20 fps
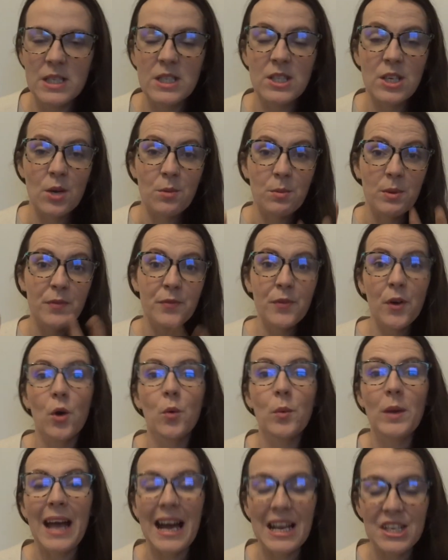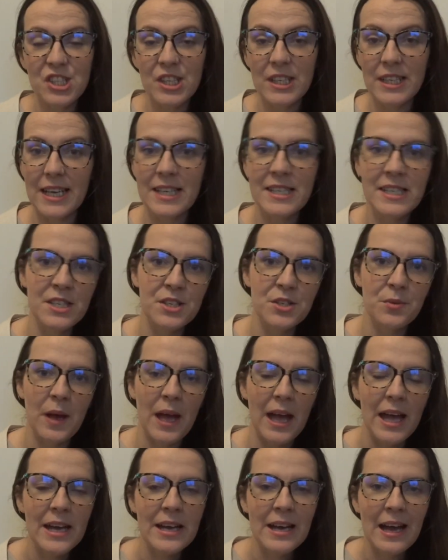So before we actually get into
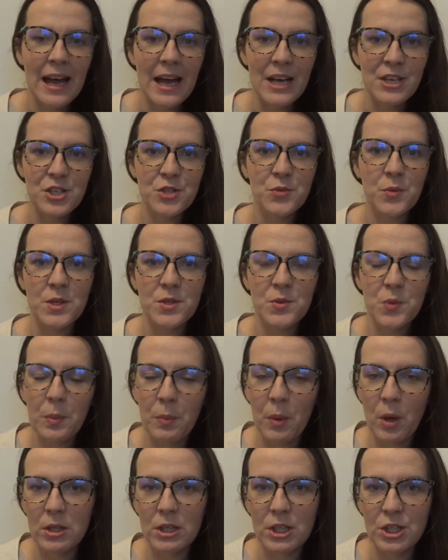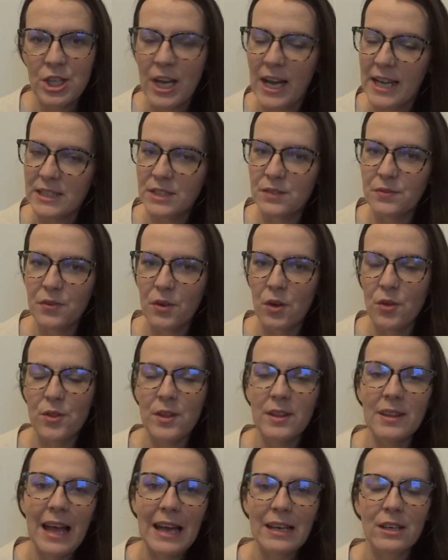it, I just want to apologise for the
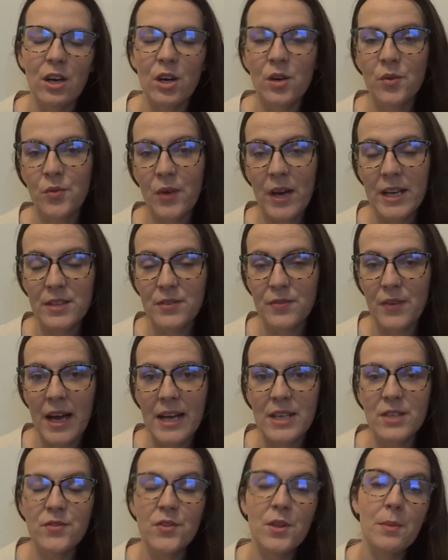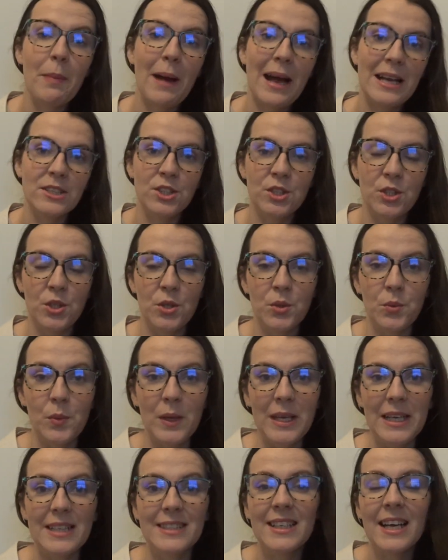lack of Friday Finds for the past 2
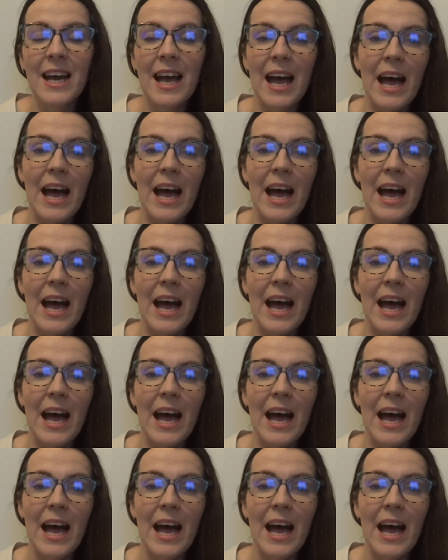weeks.